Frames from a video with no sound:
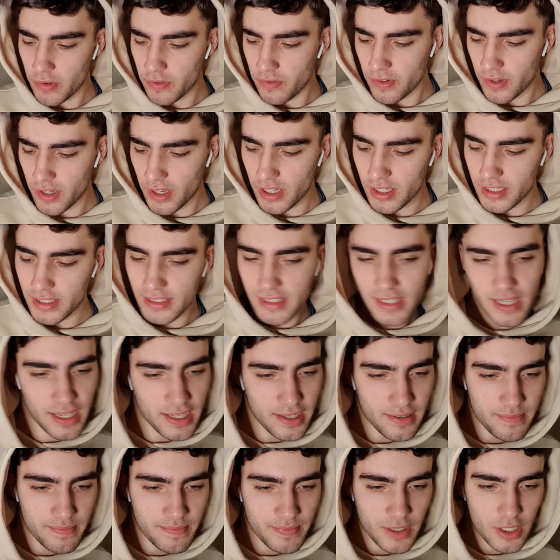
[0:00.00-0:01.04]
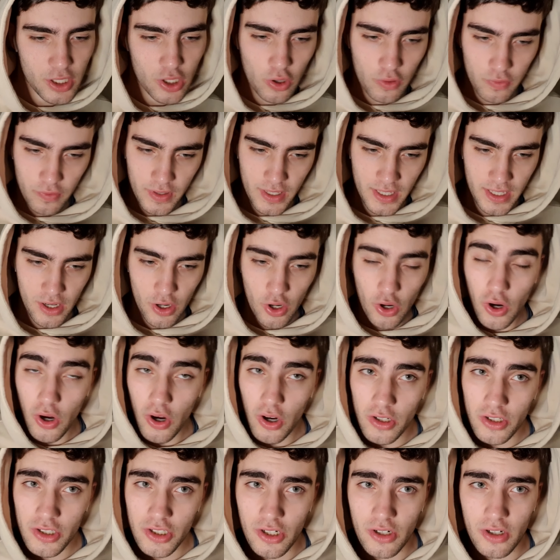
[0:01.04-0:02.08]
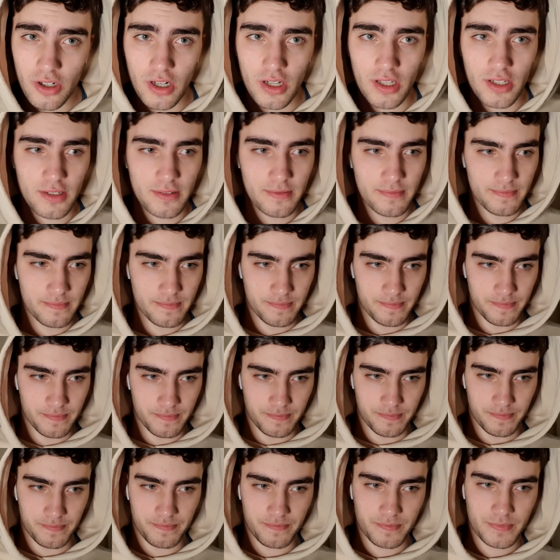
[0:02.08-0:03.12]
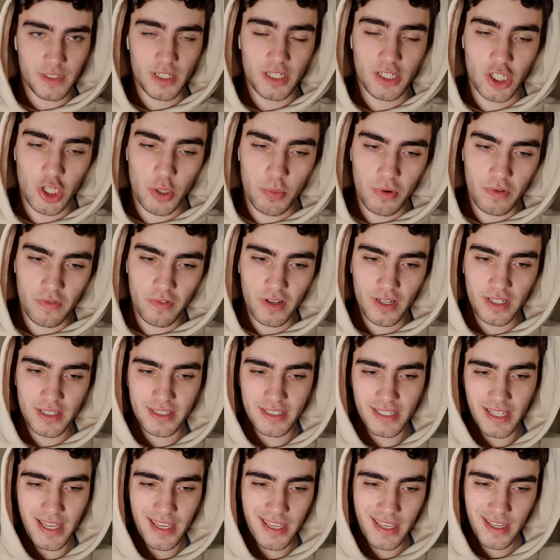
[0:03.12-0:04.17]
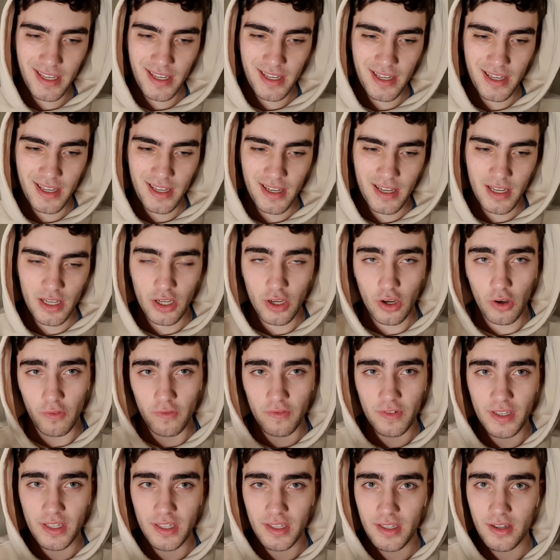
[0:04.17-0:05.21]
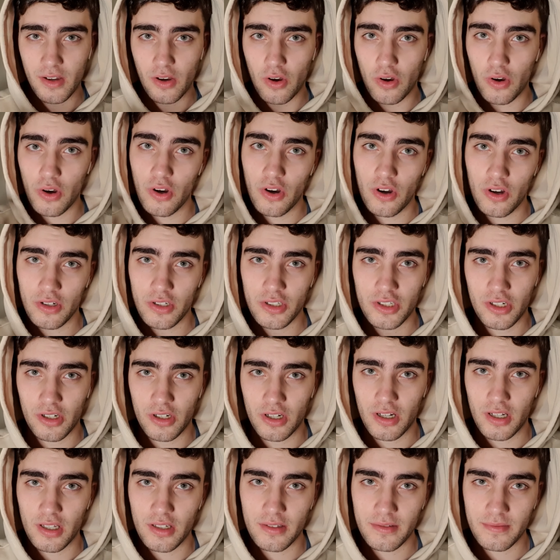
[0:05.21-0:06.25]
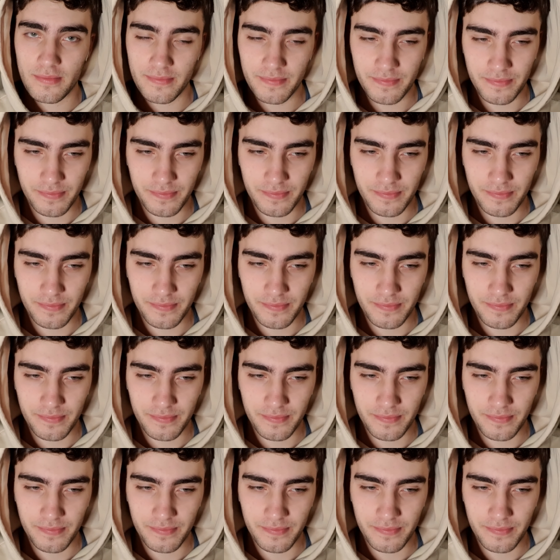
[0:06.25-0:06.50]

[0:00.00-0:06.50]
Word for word: prefer tea, coffee, or hot chocolate? Do you prefer tea, coffee, or hot chocolate?